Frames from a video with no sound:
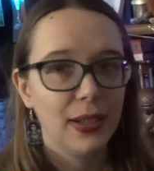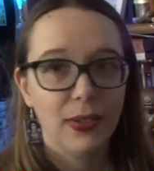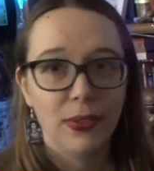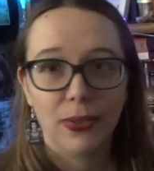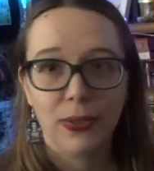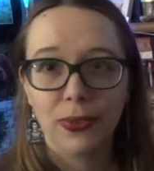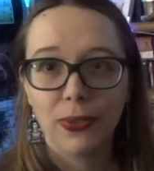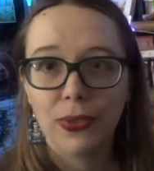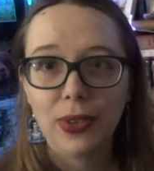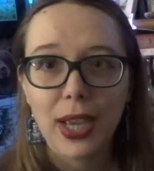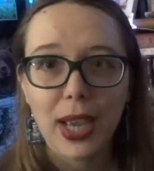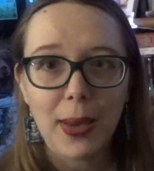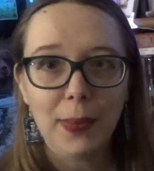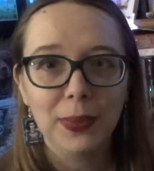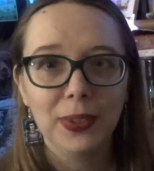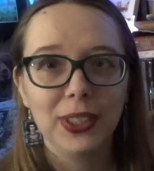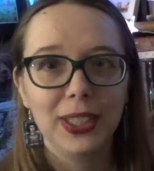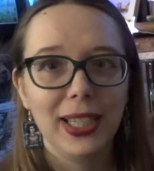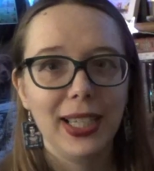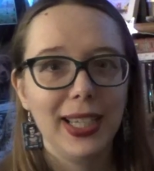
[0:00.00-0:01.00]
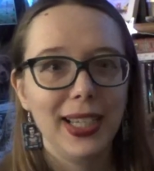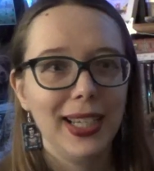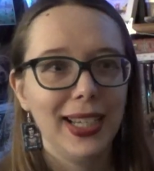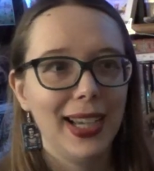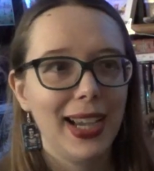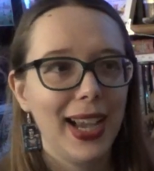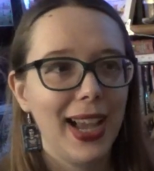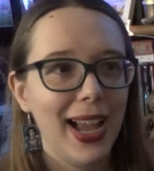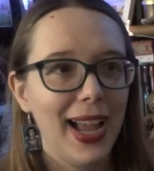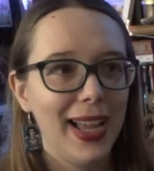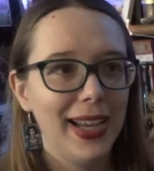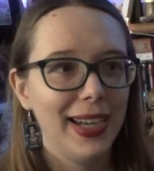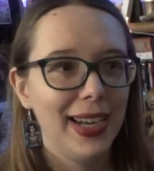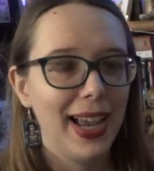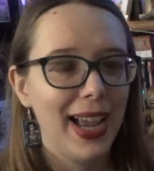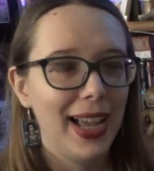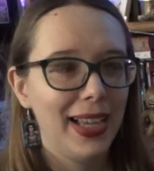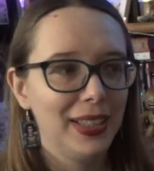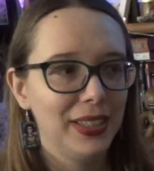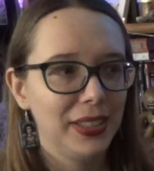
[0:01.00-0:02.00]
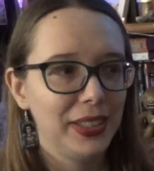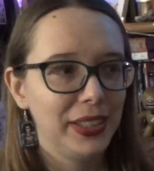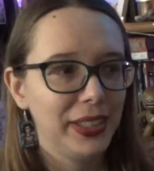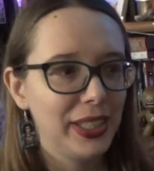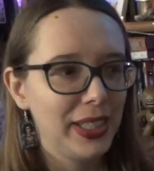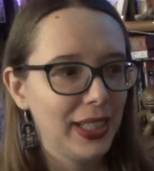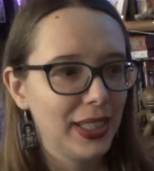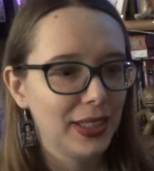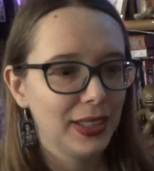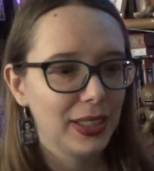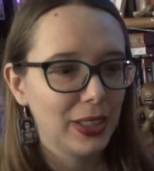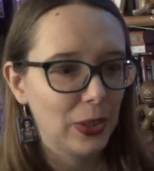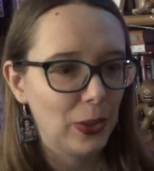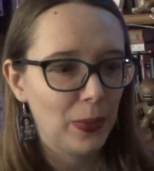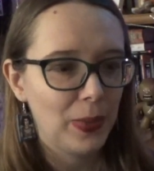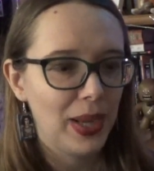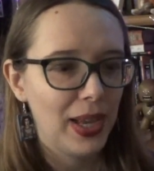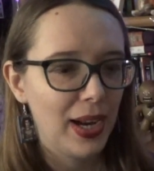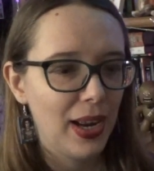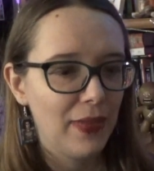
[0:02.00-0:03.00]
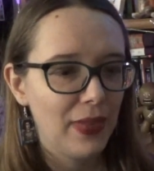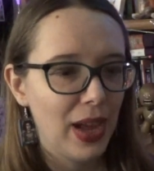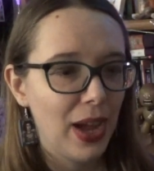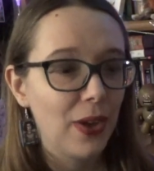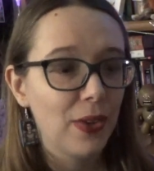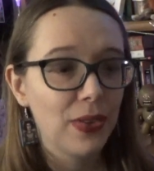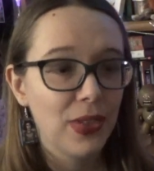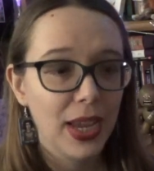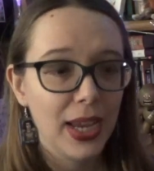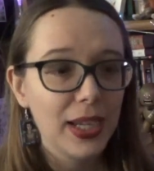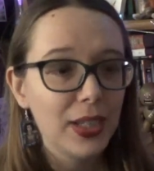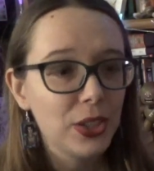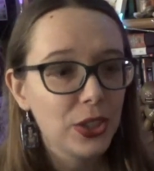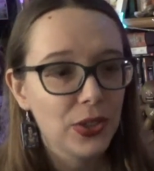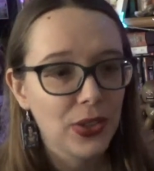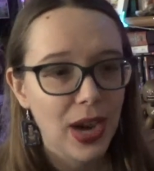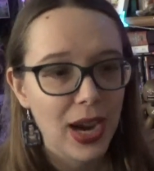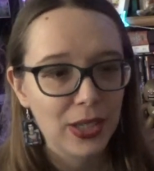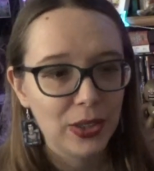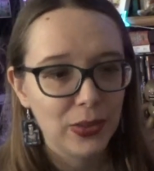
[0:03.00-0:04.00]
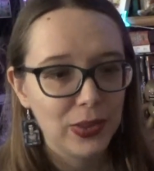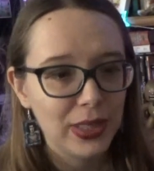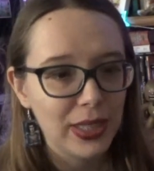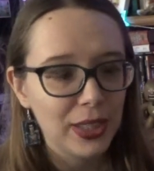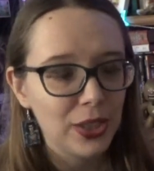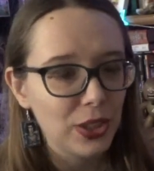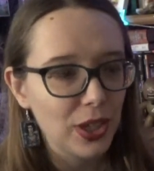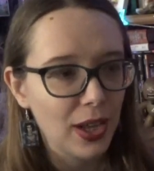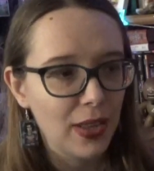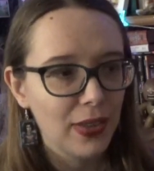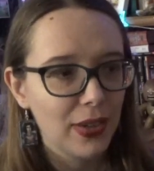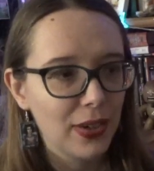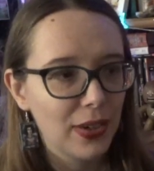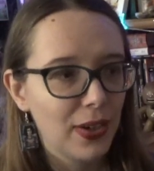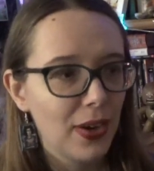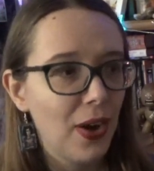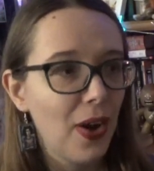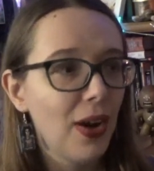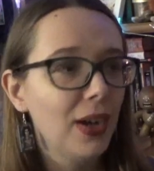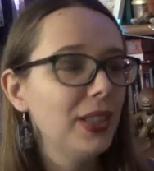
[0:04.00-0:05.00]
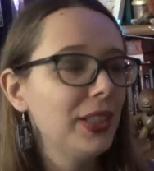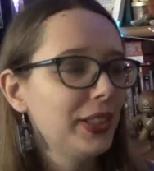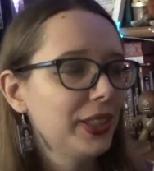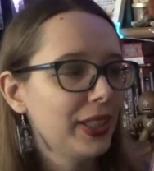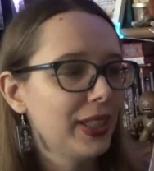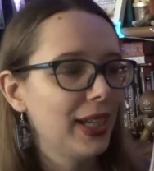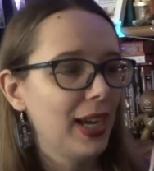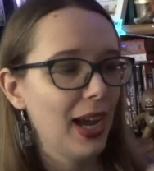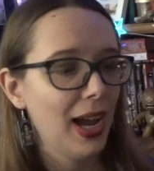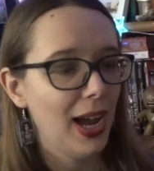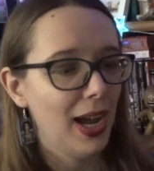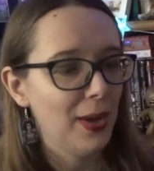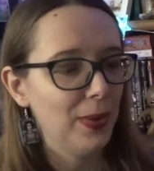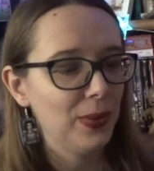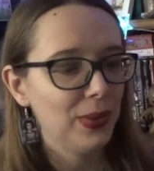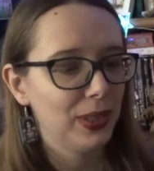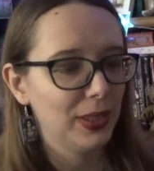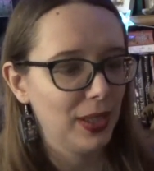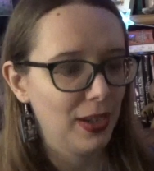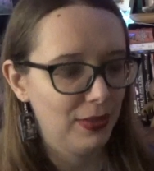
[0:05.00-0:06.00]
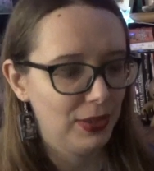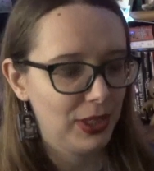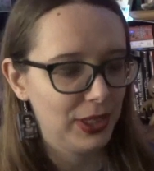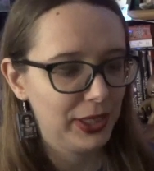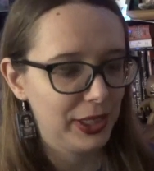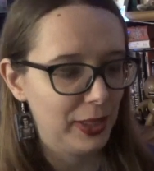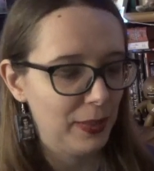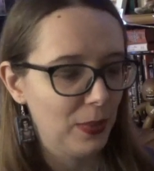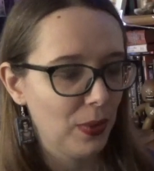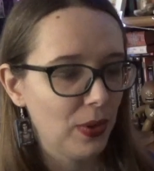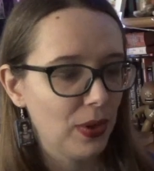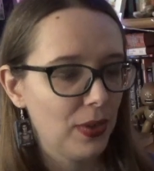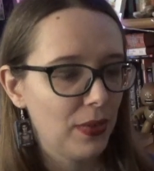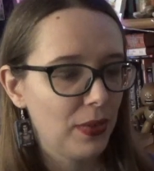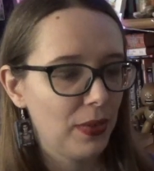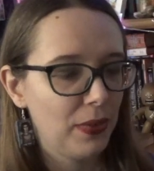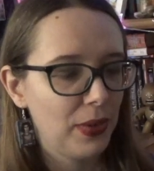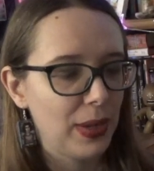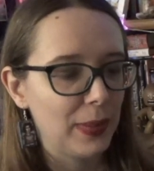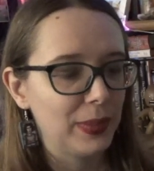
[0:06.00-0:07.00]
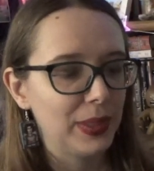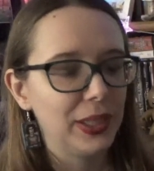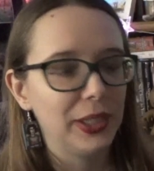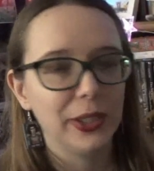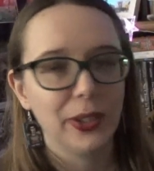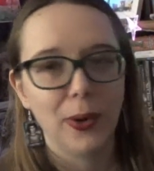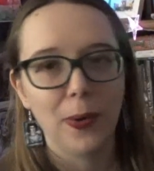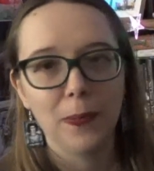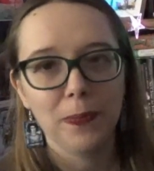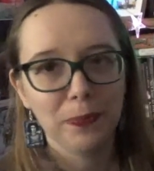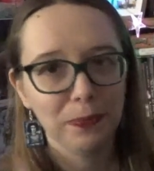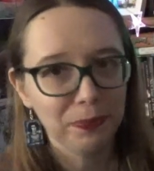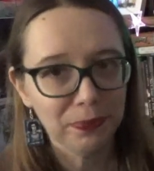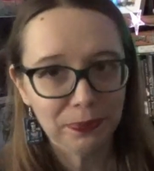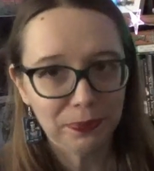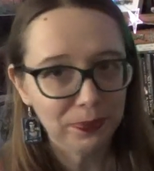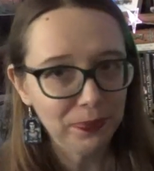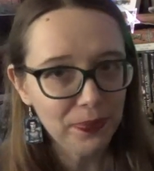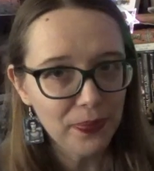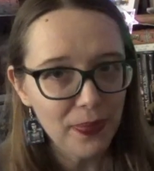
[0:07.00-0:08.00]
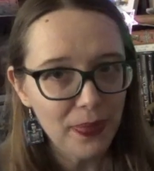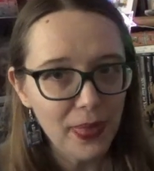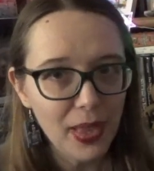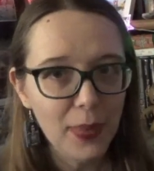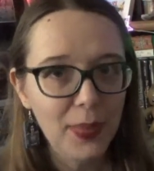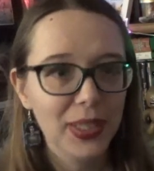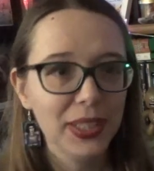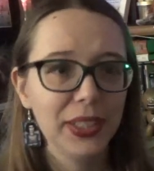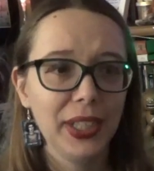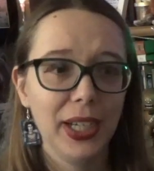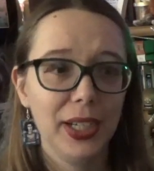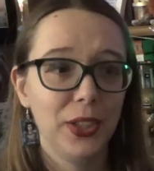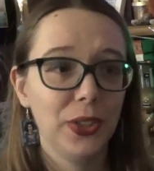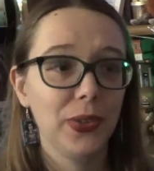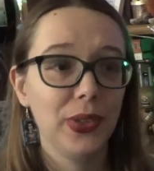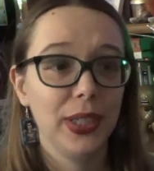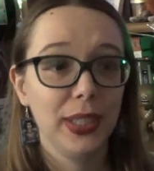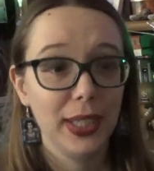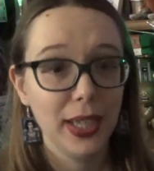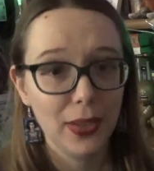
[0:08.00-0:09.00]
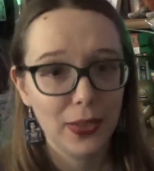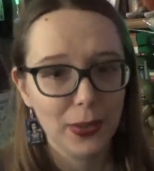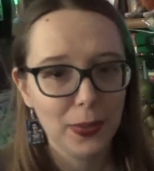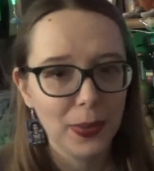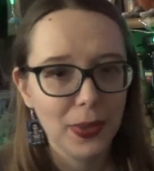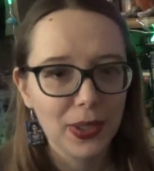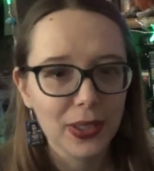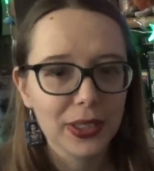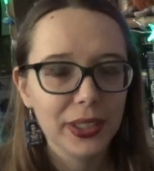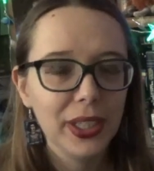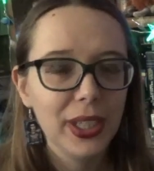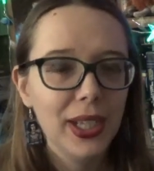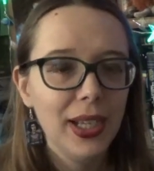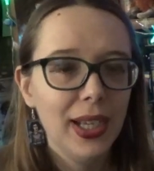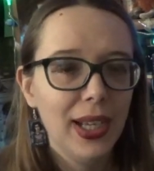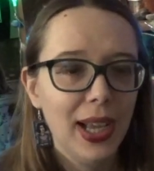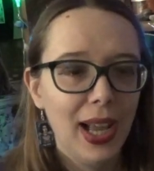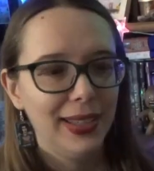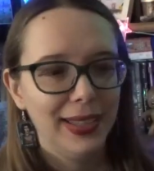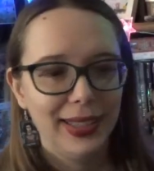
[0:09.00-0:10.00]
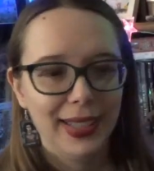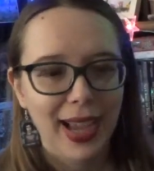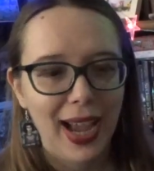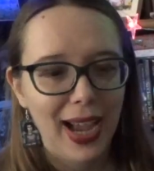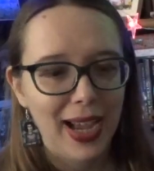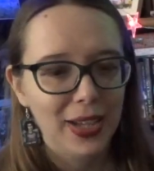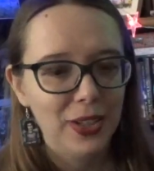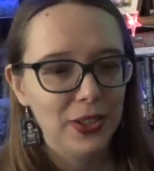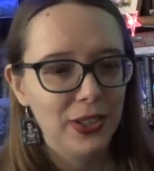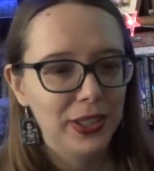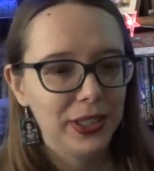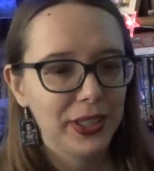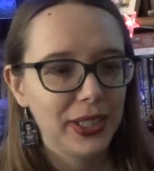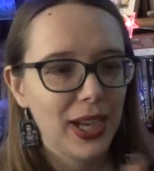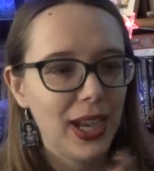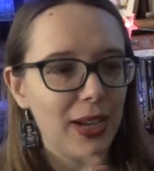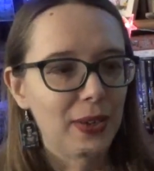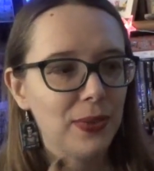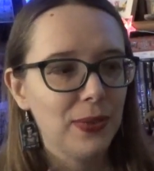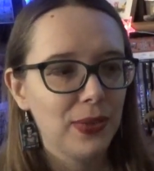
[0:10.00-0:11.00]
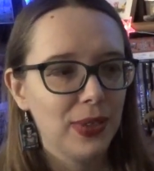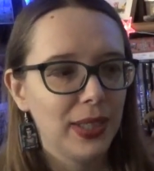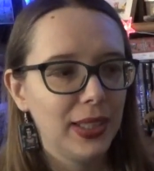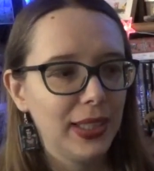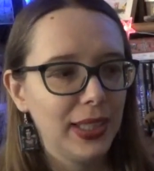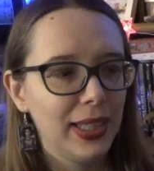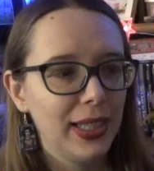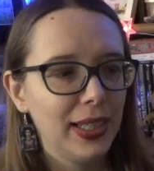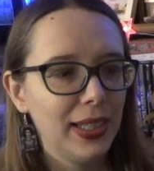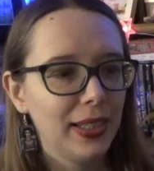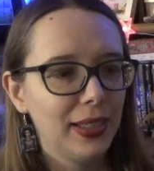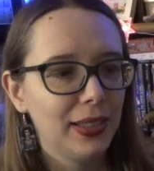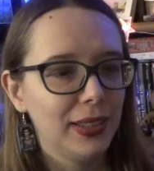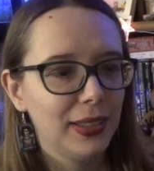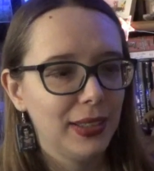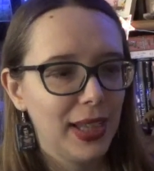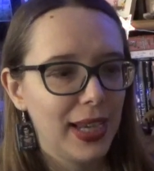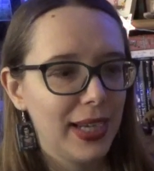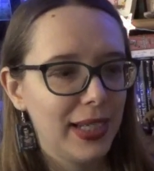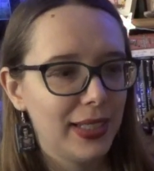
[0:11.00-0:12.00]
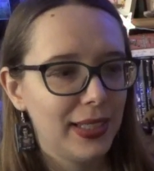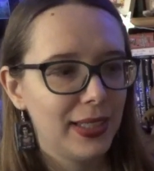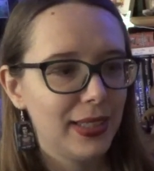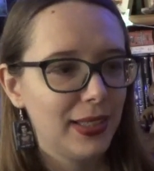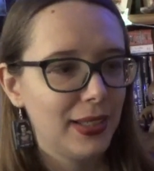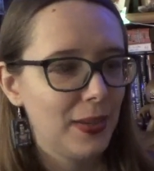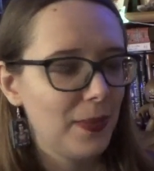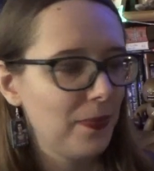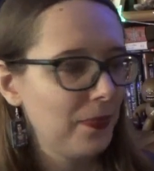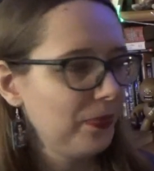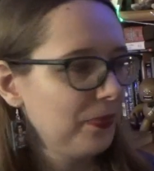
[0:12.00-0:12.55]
family and seeing a little bit of how they interact with each other. Honestly, I would love to see more of the family, so I'm excited to read the other books. Yeah, I really liked